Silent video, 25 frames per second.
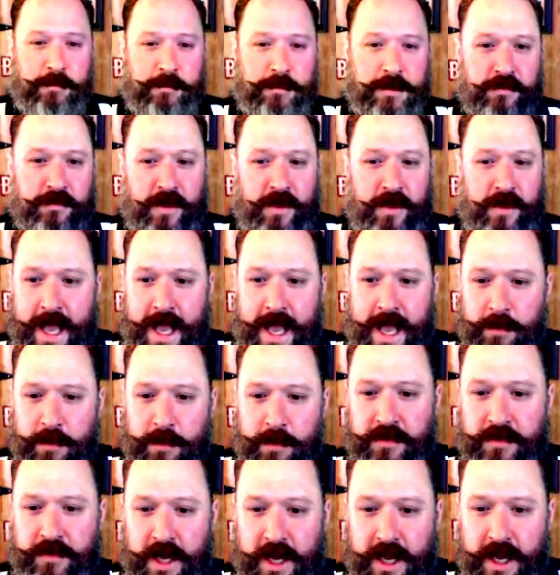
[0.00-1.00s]
Levi-
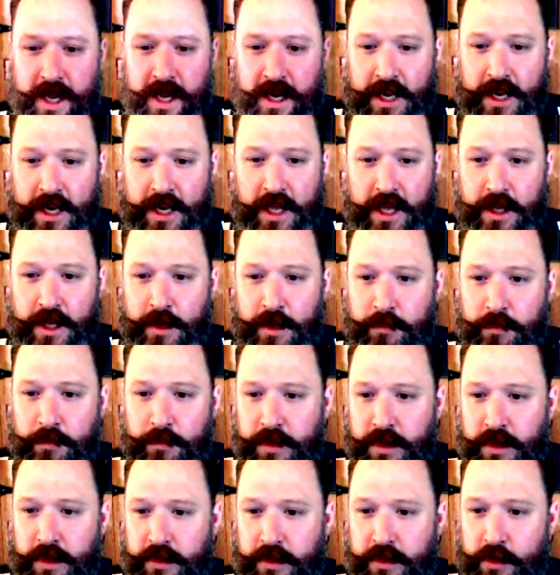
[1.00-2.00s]
Adam Levine, and
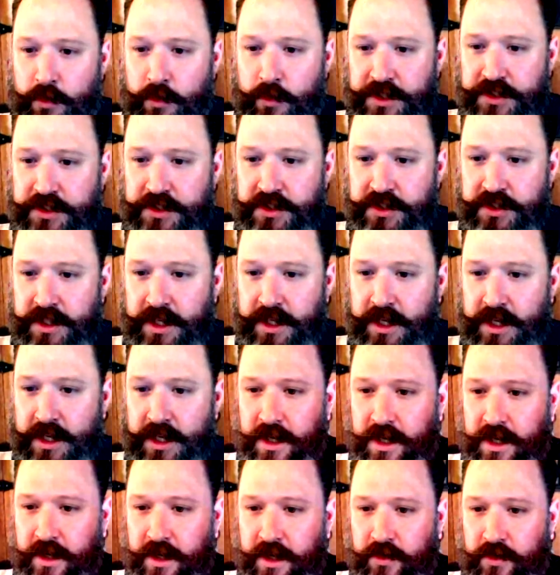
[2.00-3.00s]
um, the question
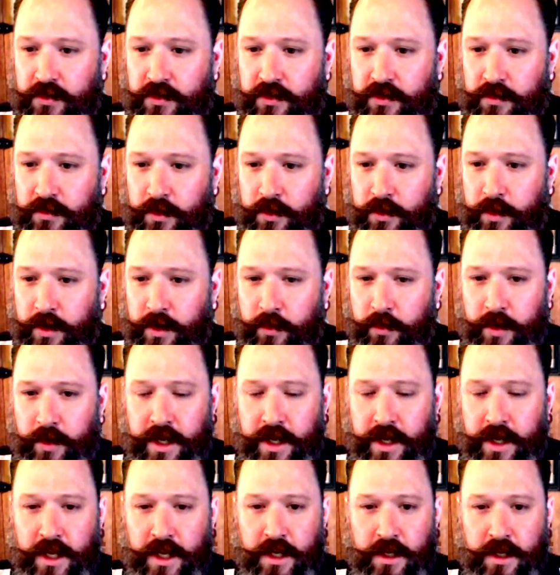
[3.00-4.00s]
is, it went
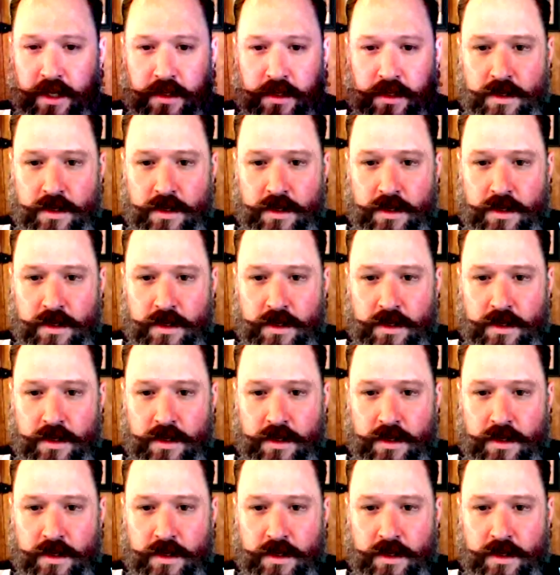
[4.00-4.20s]
away.